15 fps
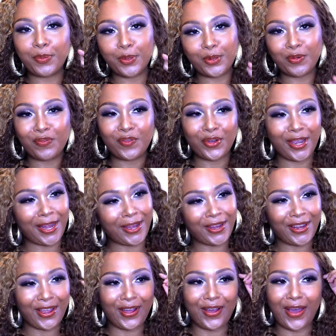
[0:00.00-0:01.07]
beautiful hair,
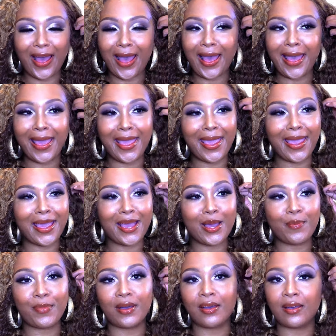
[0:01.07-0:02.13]
y'all.
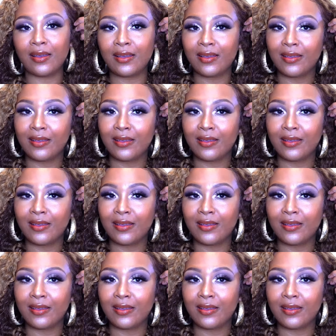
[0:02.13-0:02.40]
I